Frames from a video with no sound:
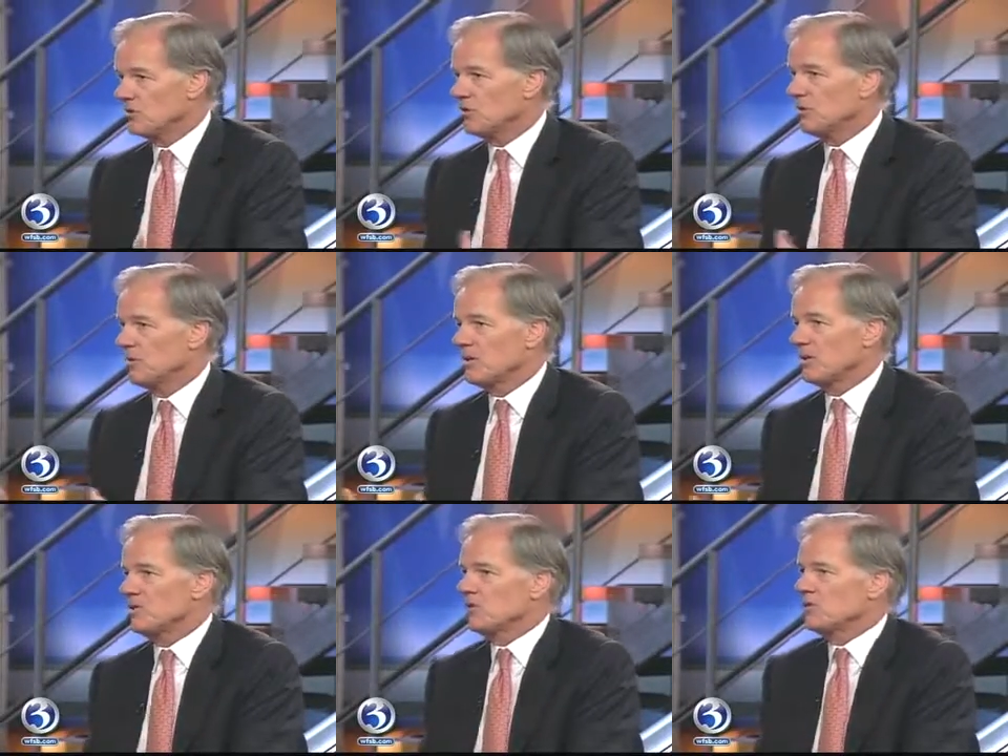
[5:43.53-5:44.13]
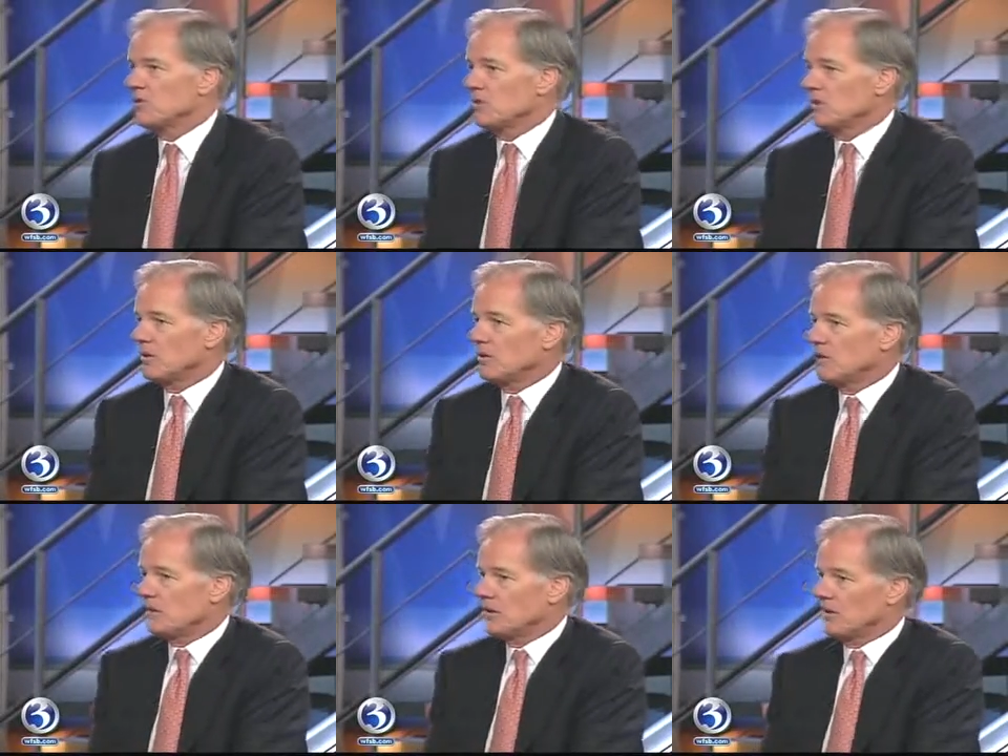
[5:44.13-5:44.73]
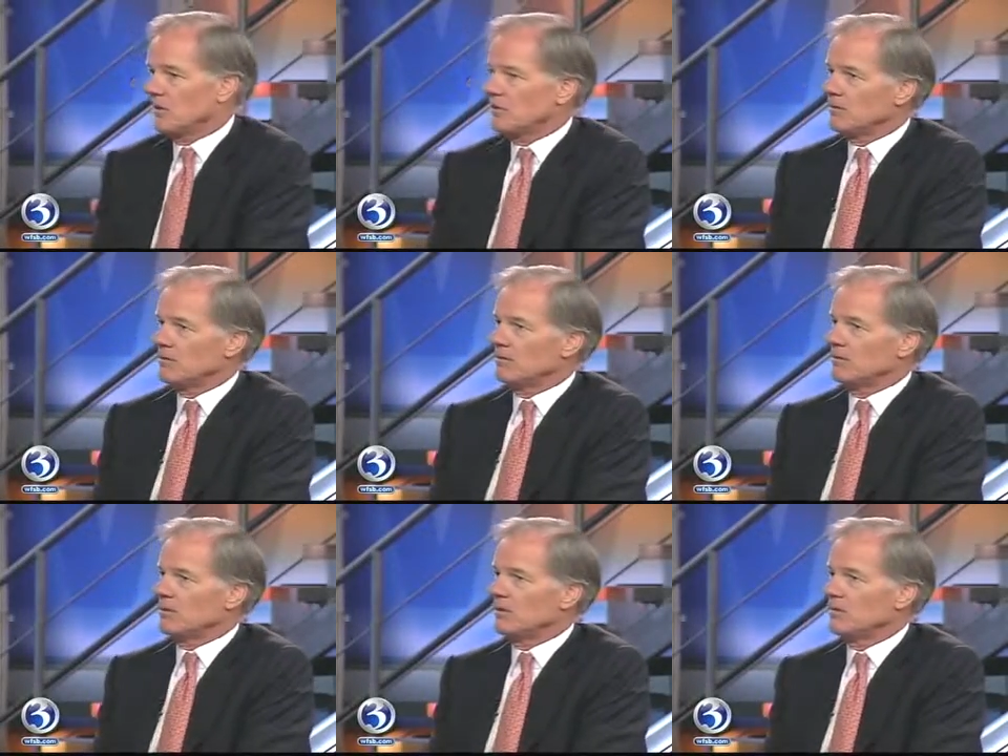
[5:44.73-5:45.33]
in some cases on
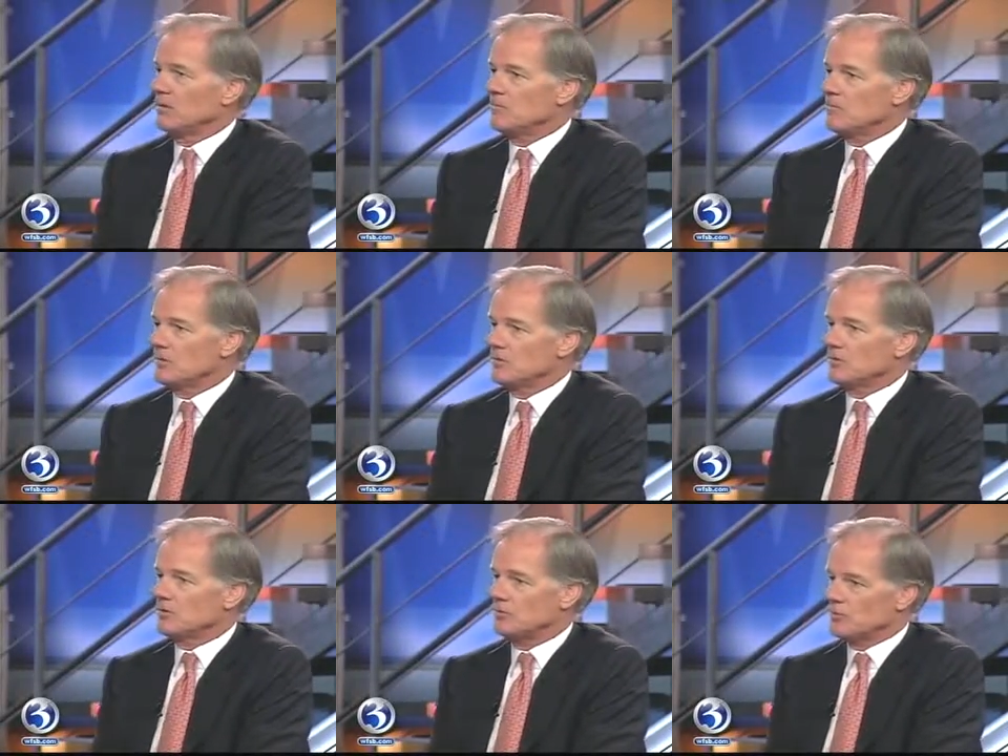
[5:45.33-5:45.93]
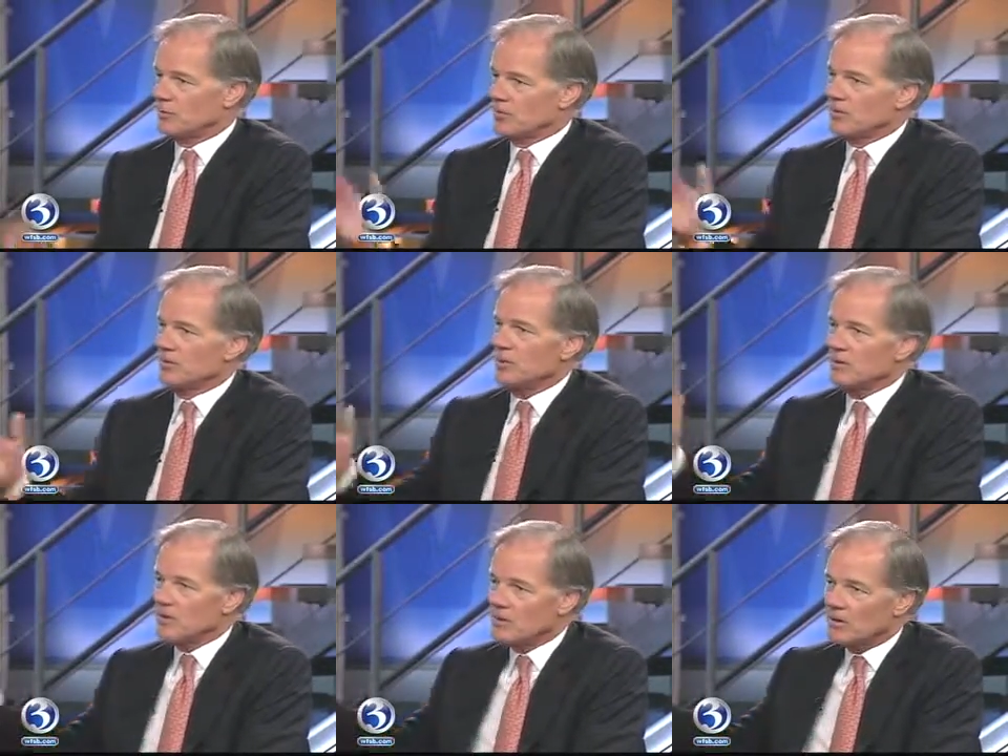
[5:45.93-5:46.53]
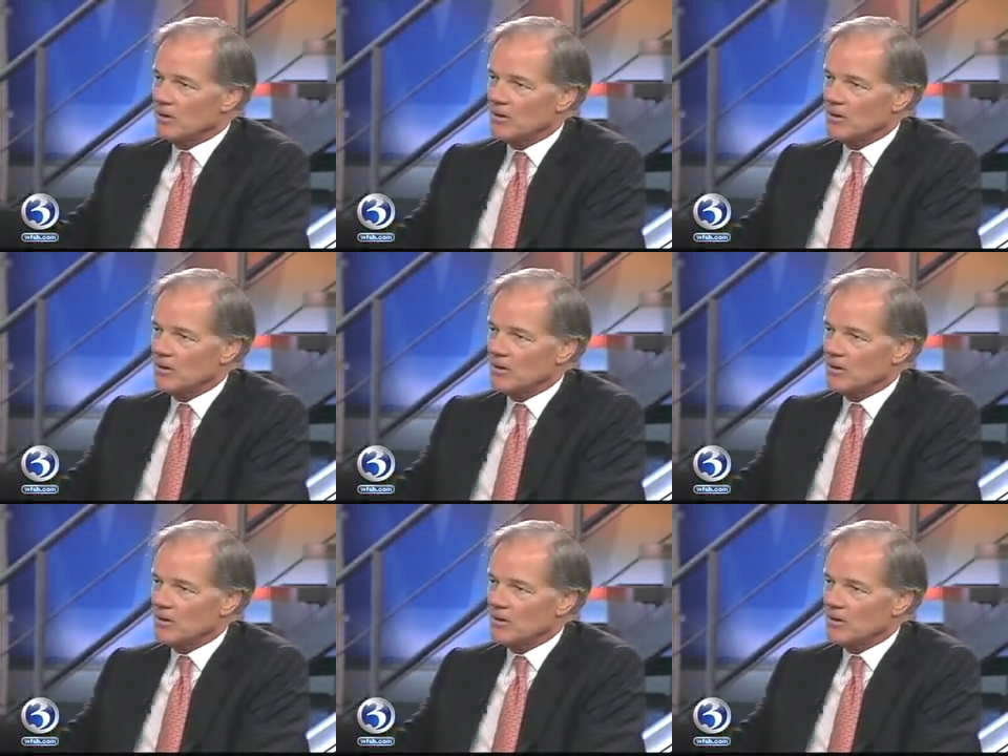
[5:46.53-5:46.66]
the most extreme